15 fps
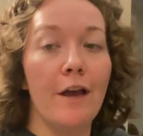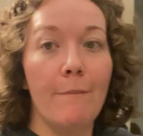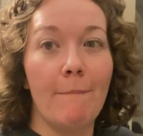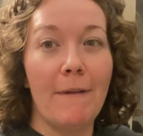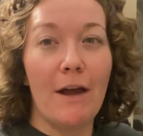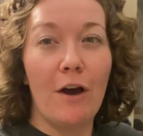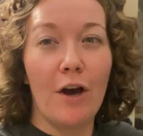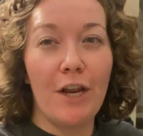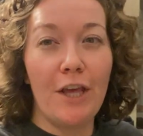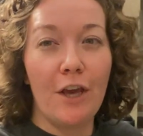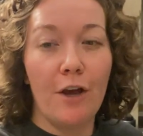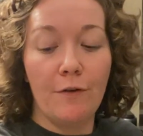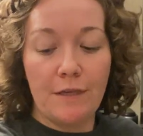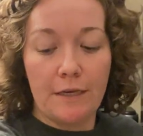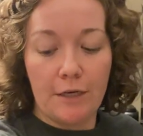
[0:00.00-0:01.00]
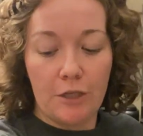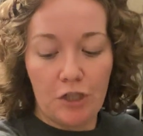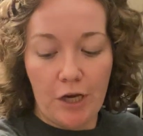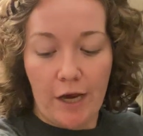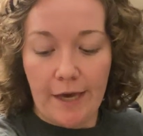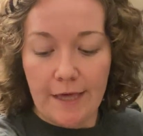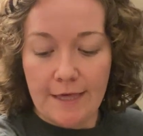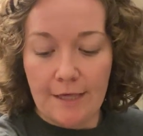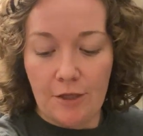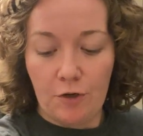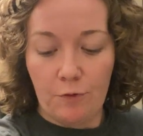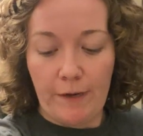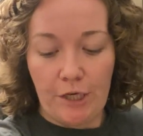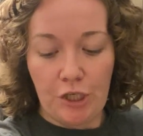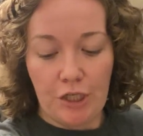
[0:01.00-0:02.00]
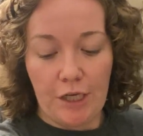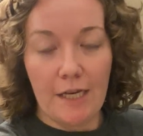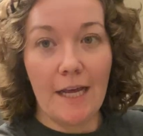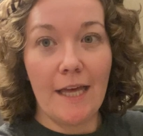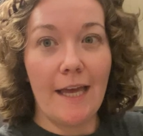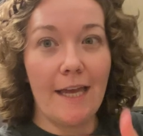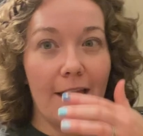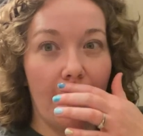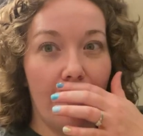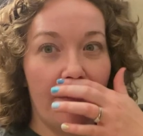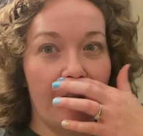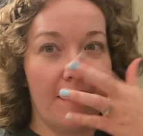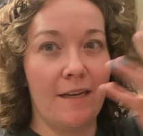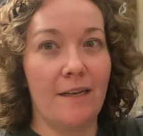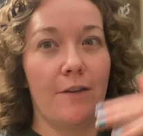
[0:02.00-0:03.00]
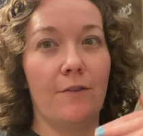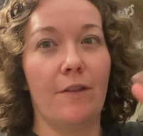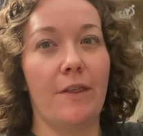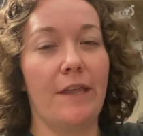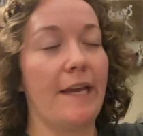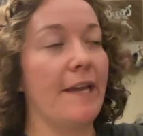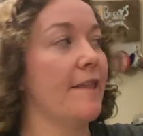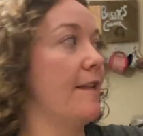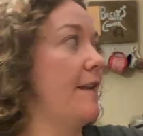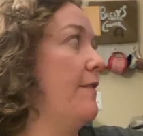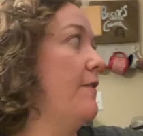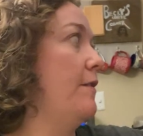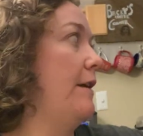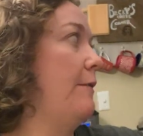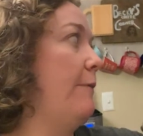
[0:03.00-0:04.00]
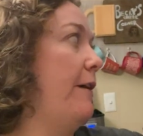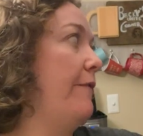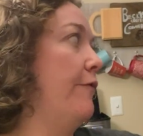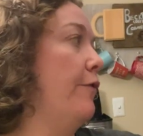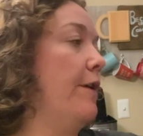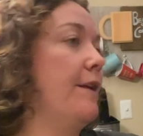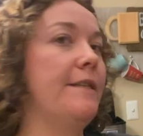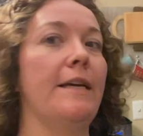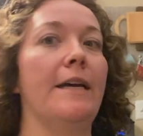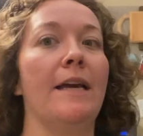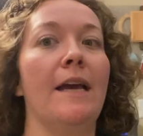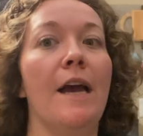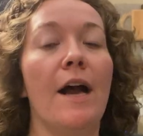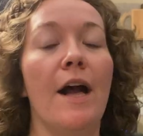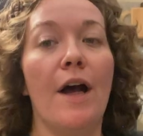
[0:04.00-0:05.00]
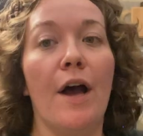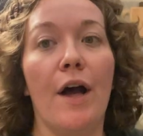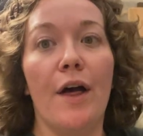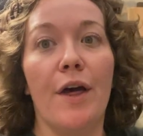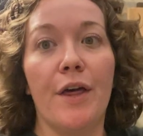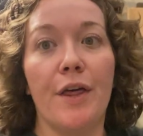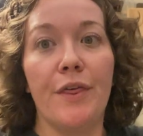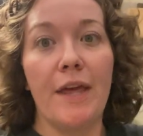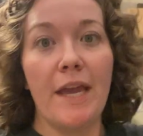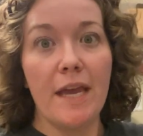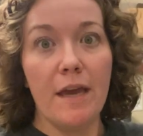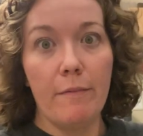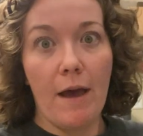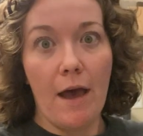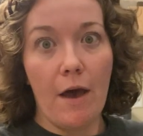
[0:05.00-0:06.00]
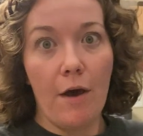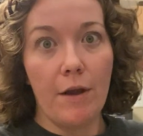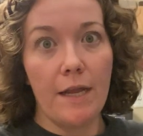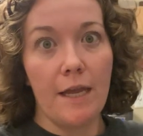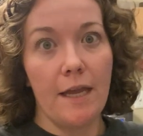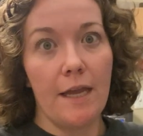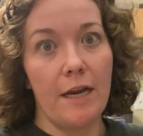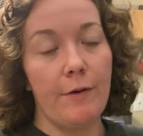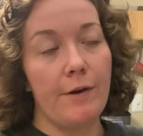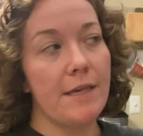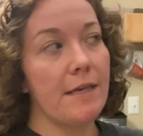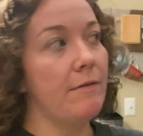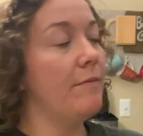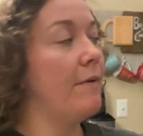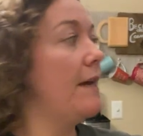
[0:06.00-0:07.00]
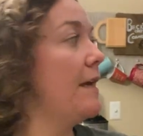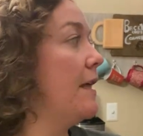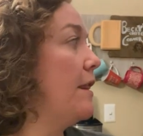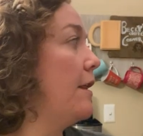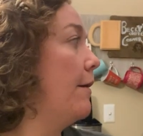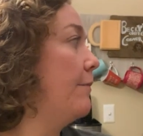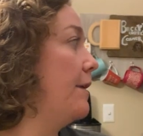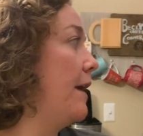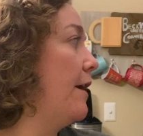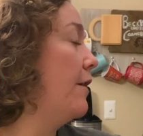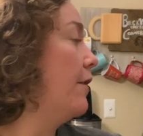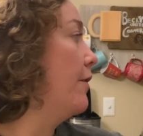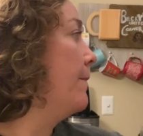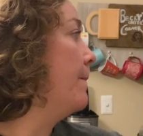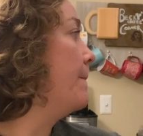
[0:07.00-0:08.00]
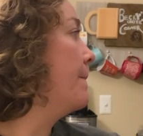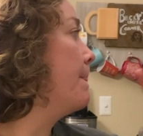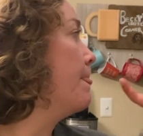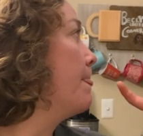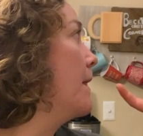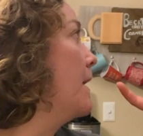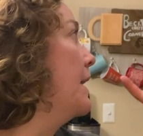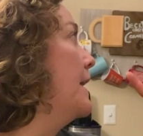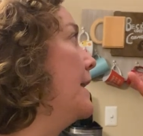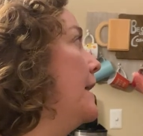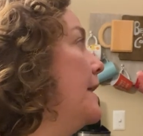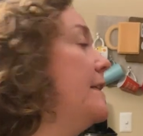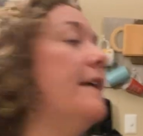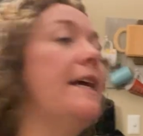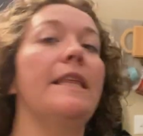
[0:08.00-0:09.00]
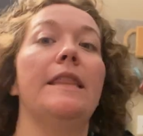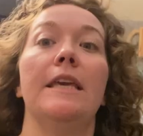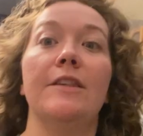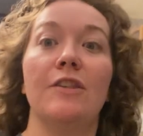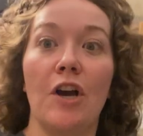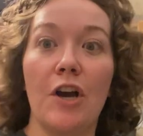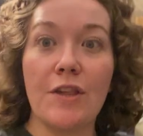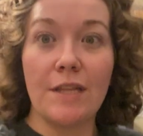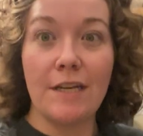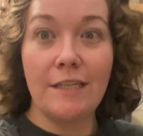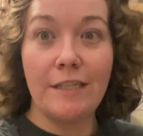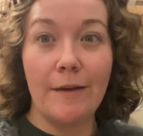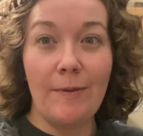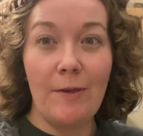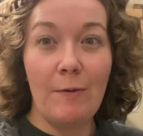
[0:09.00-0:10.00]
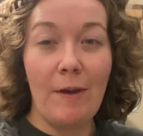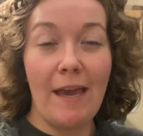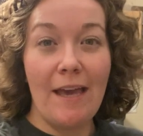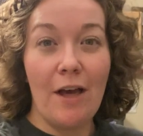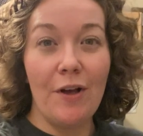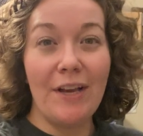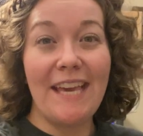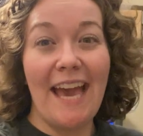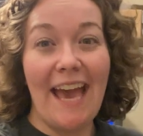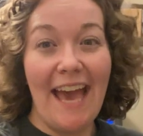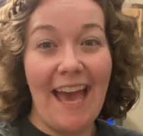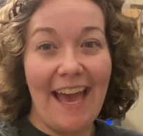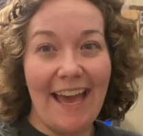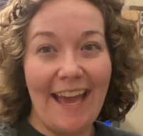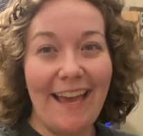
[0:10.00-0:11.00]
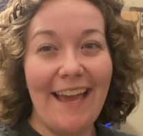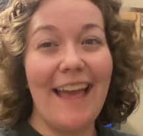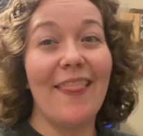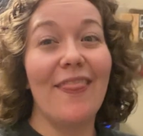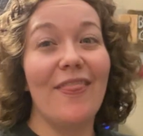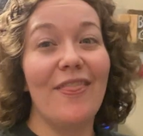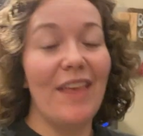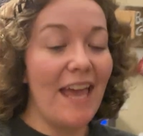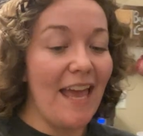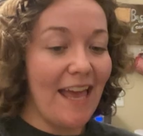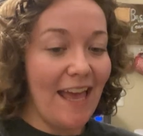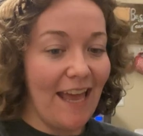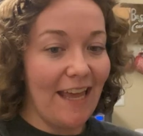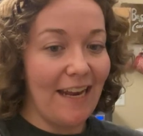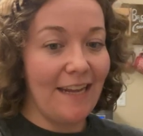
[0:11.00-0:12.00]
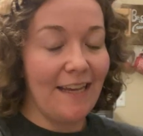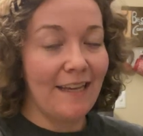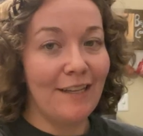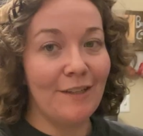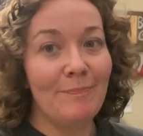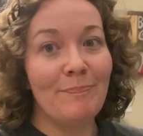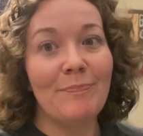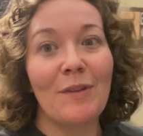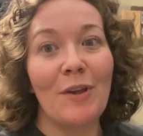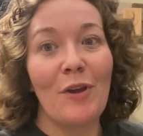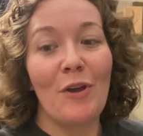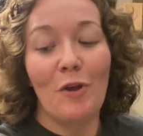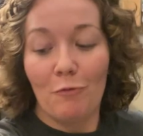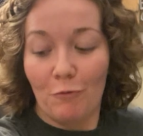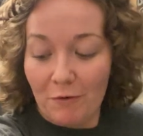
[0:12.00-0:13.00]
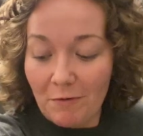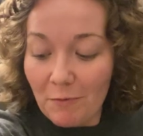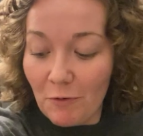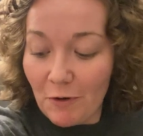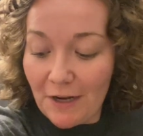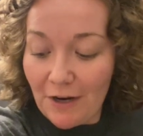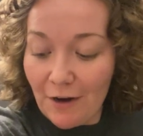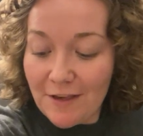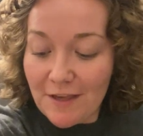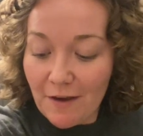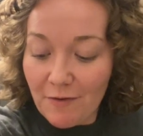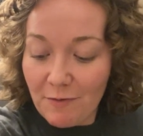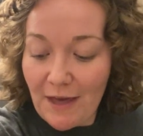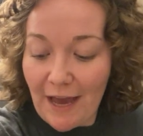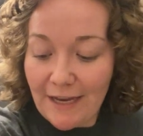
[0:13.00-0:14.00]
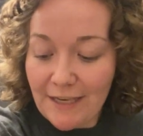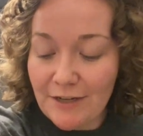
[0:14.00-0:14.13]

my audio to adjust situation. I go in and do the thing and then I have to like wait for it to think about it. Anyways, I'm gonna make a thumbnail. Take these dogs on W-A-L-K and then we're rewarding ourselves with ice